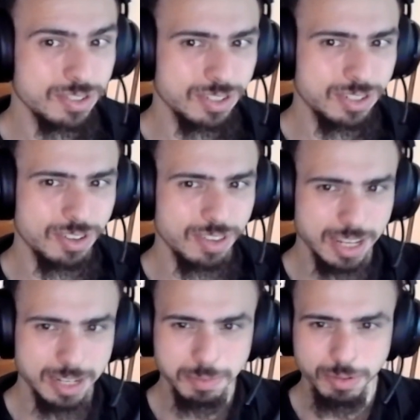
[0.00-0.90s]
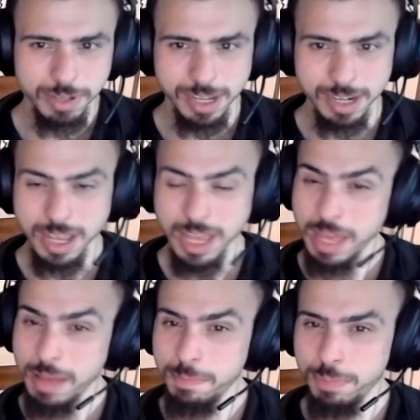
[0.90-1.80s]
so they end up doing it
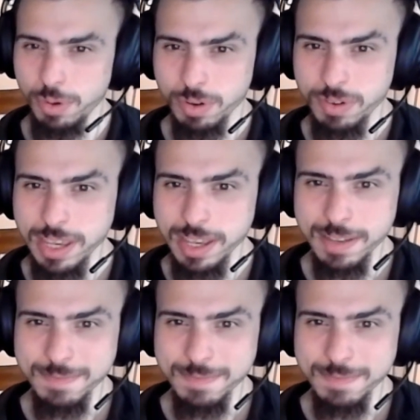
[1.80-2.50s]
poorly,